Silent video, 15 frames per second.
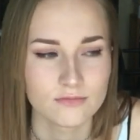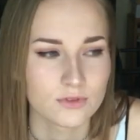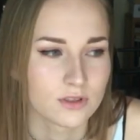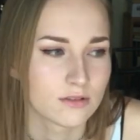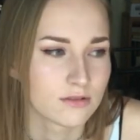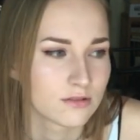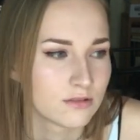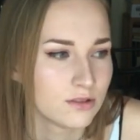
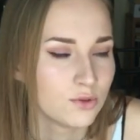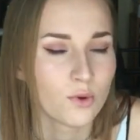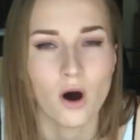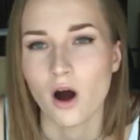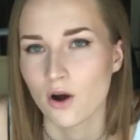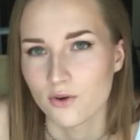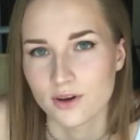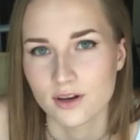well, you
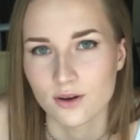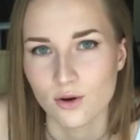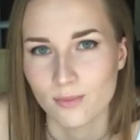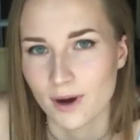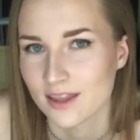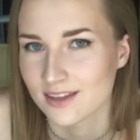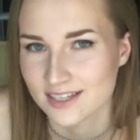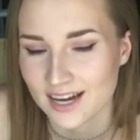already know
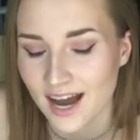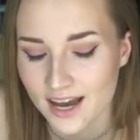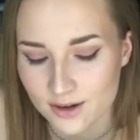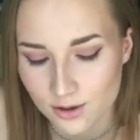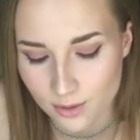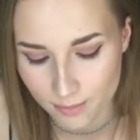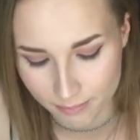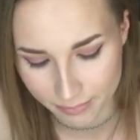by the
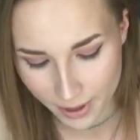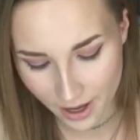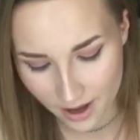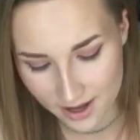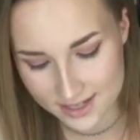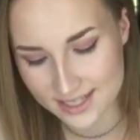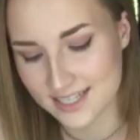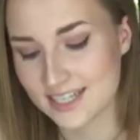title,
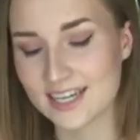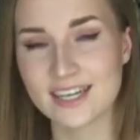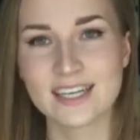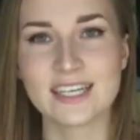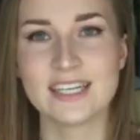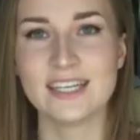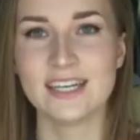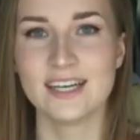but
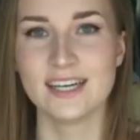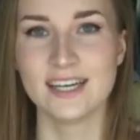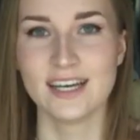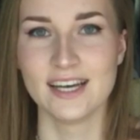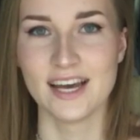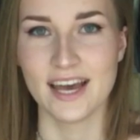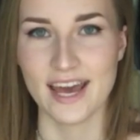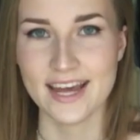
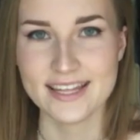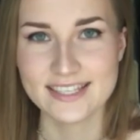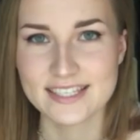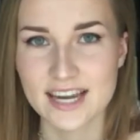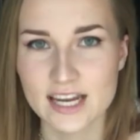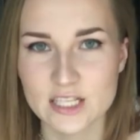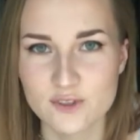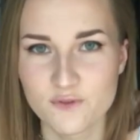in
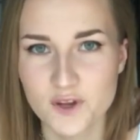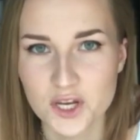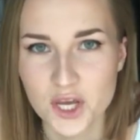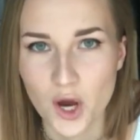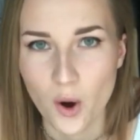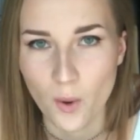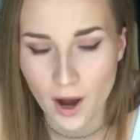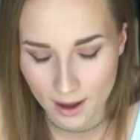today's
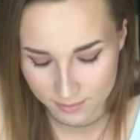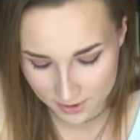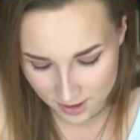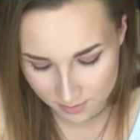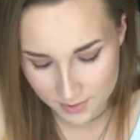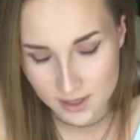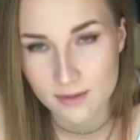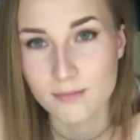video, I'm
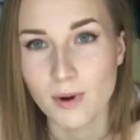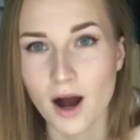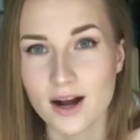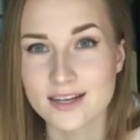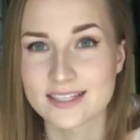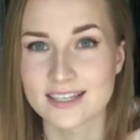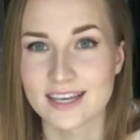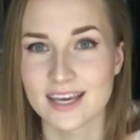gonna be
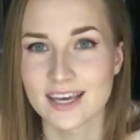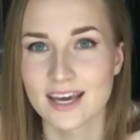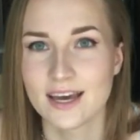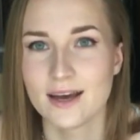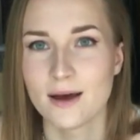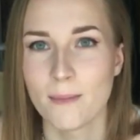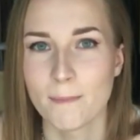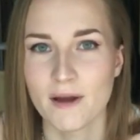unboxing
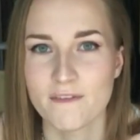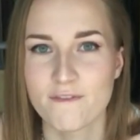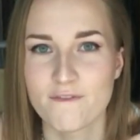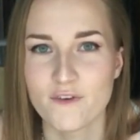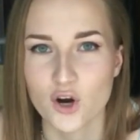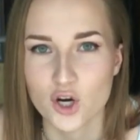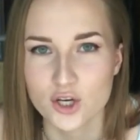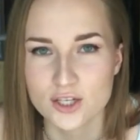my
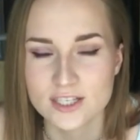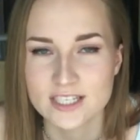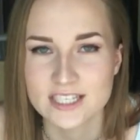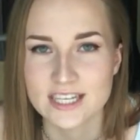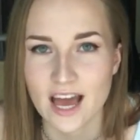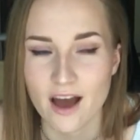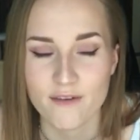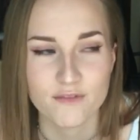
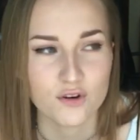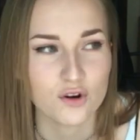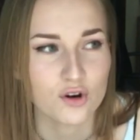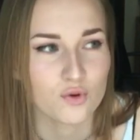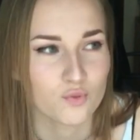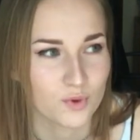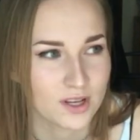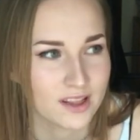first
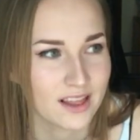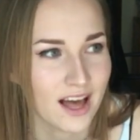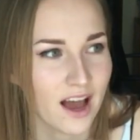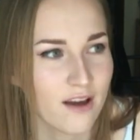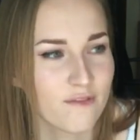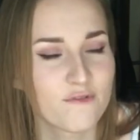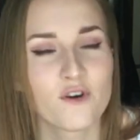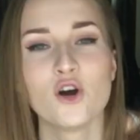ever real
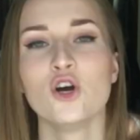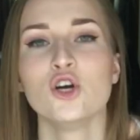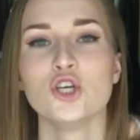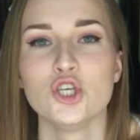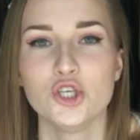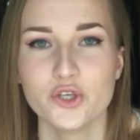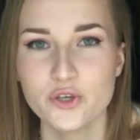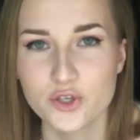life
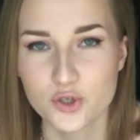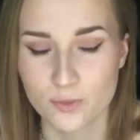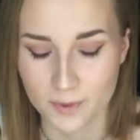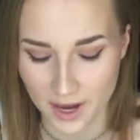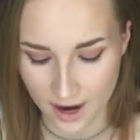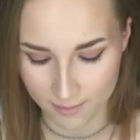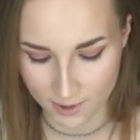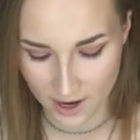YouTube
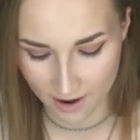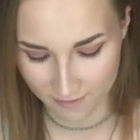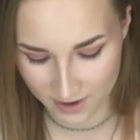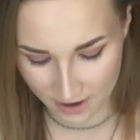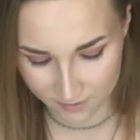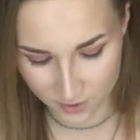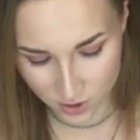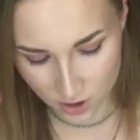camera. I've
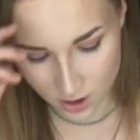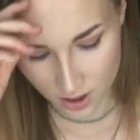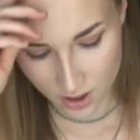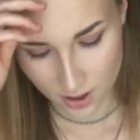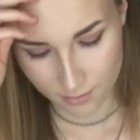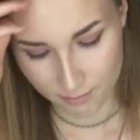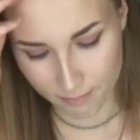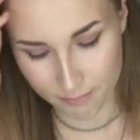never
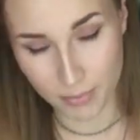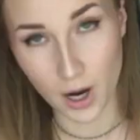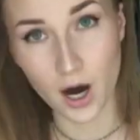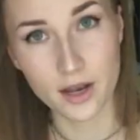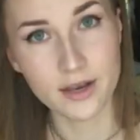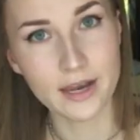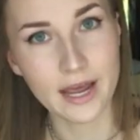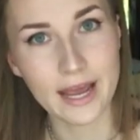
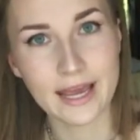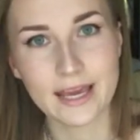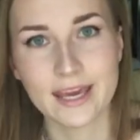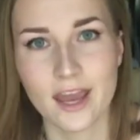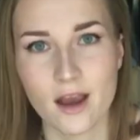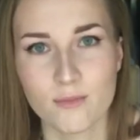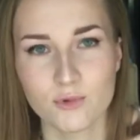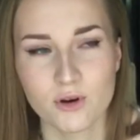bought a
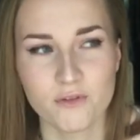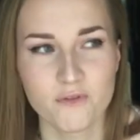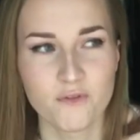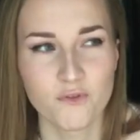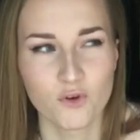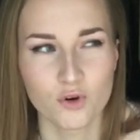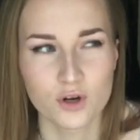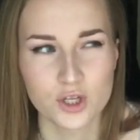camera
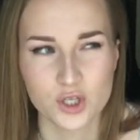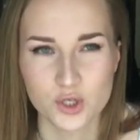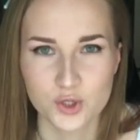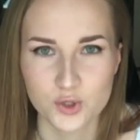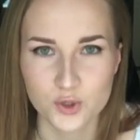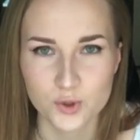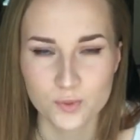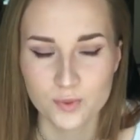for
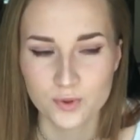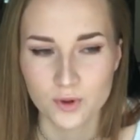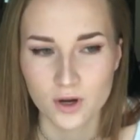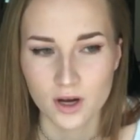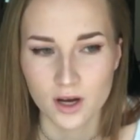YouTube.